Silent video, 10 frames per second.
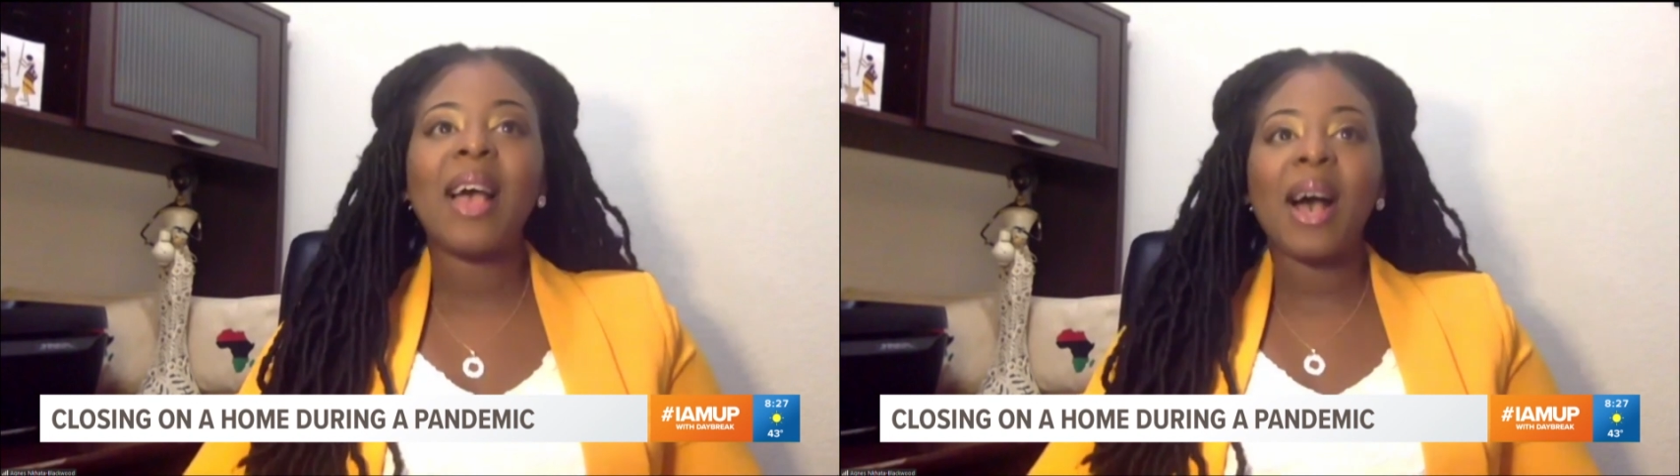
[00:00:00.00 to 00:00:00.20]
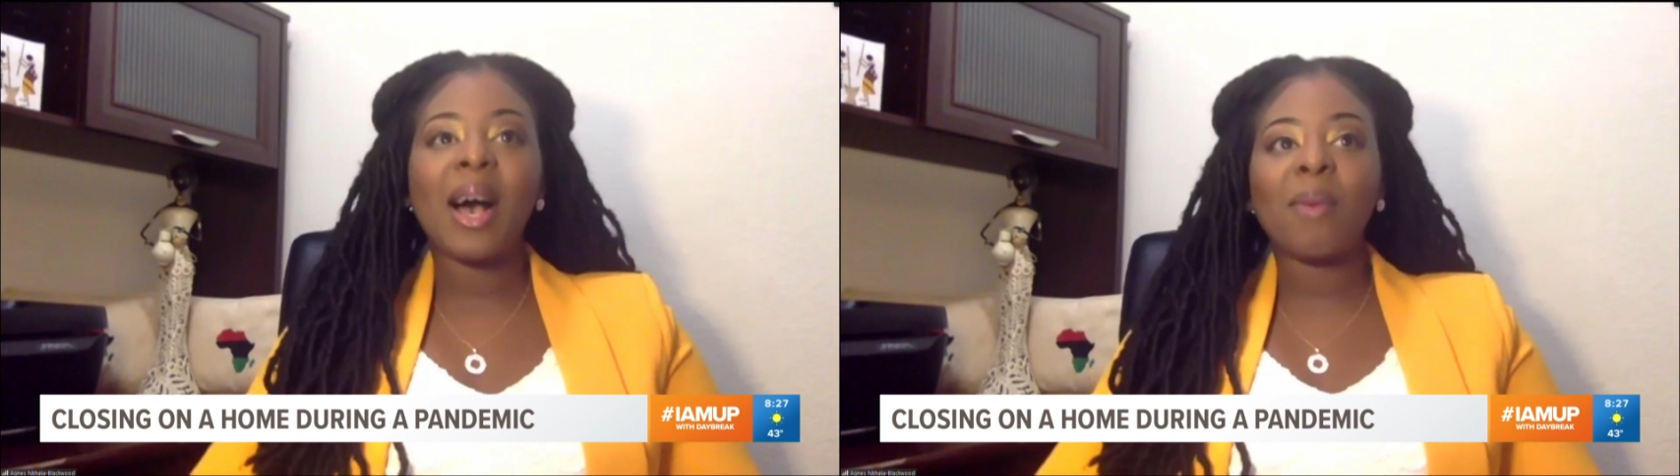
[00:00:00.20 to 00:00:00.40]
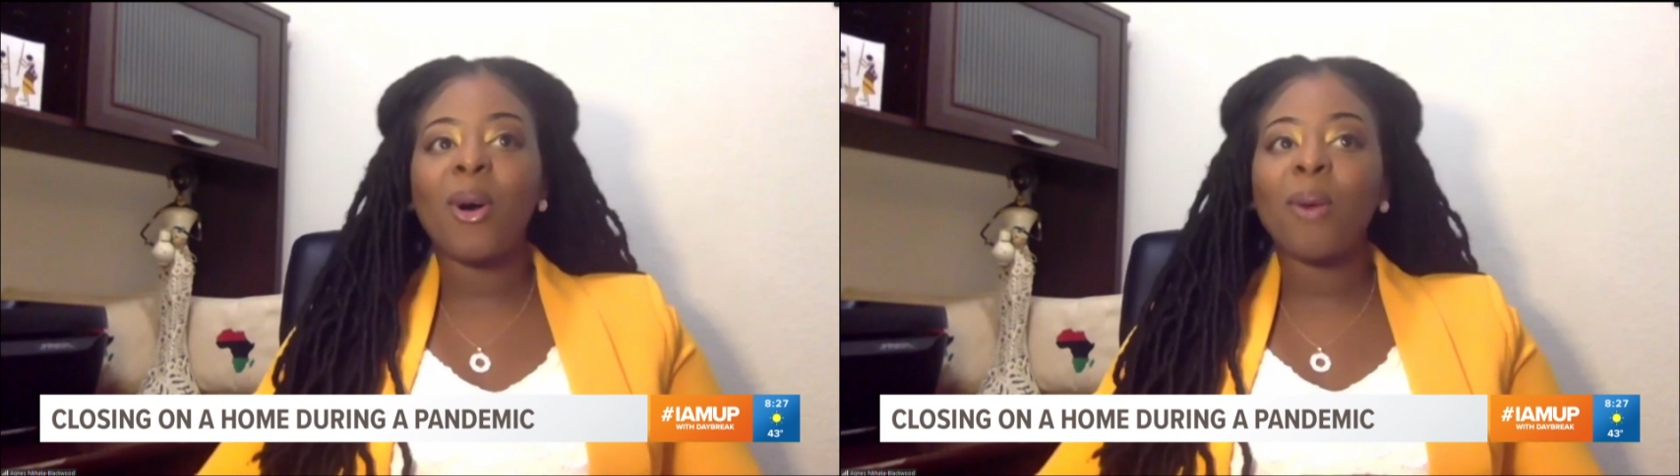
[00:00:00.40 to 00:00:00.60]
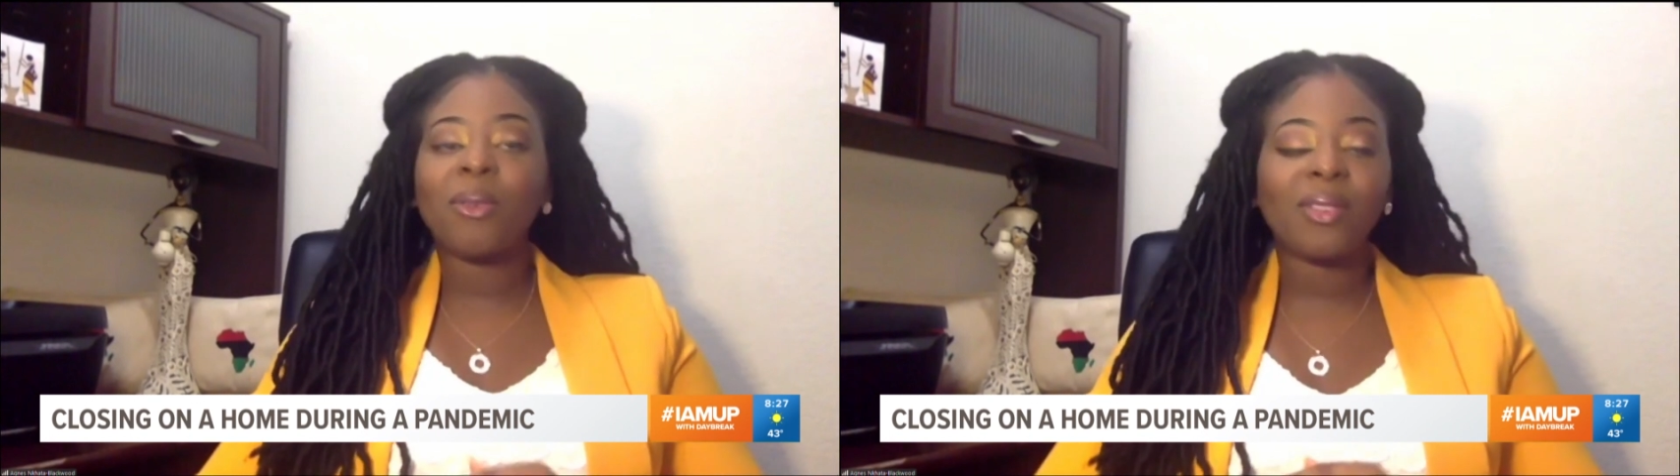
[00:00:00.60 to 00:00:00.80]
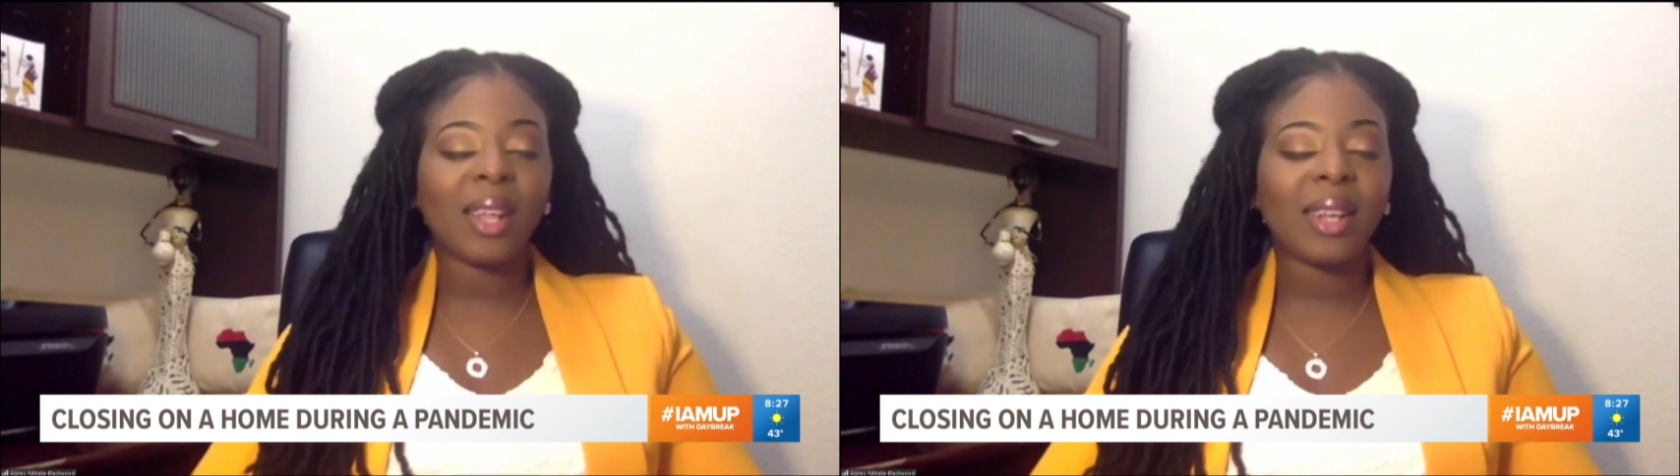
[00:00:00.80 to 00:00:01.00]
Homes
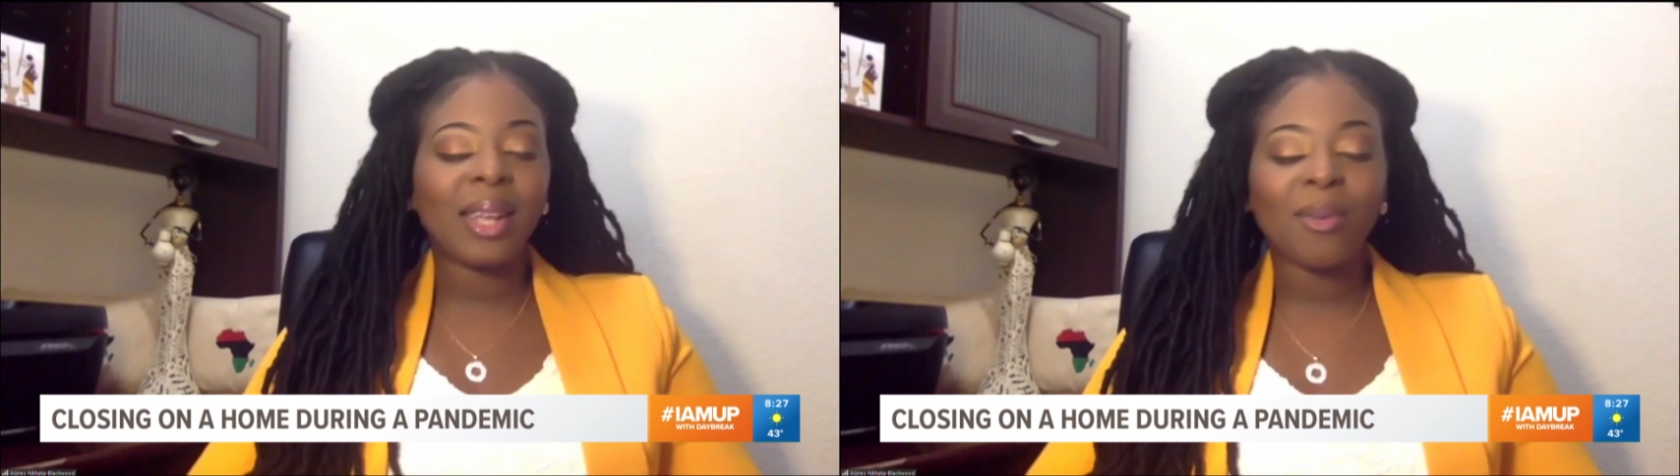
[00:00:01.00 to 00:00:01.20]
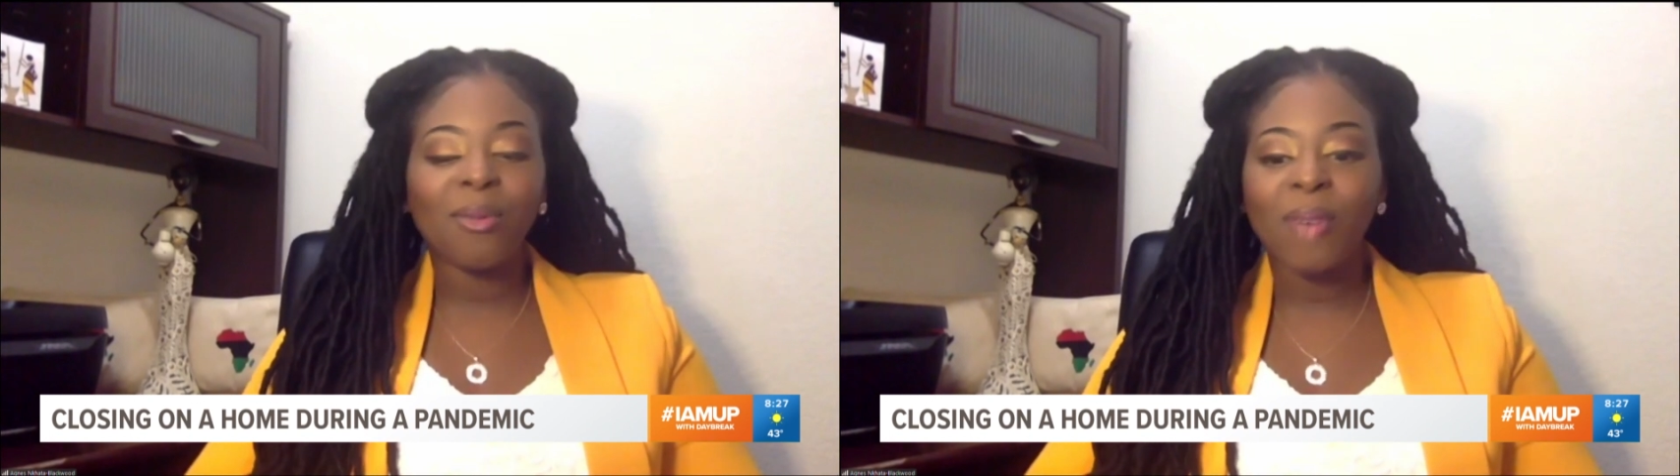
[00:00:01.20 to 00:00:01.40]
are selling